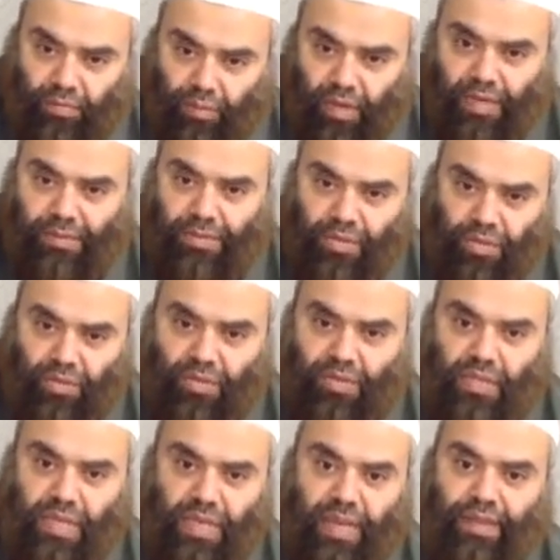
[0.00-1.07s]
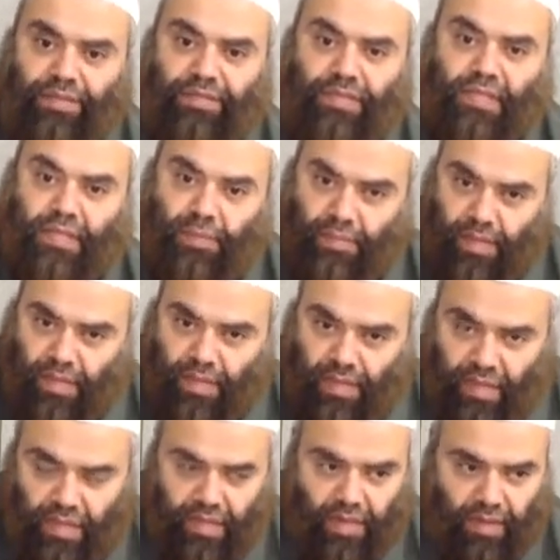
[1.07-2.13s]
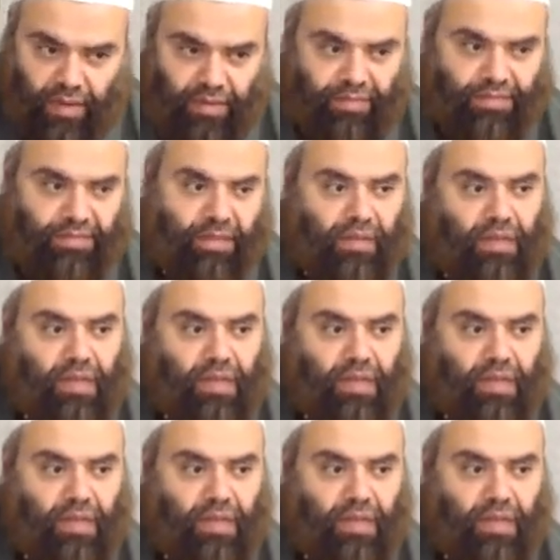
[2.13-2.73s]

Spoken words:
Why? Because they left something that they love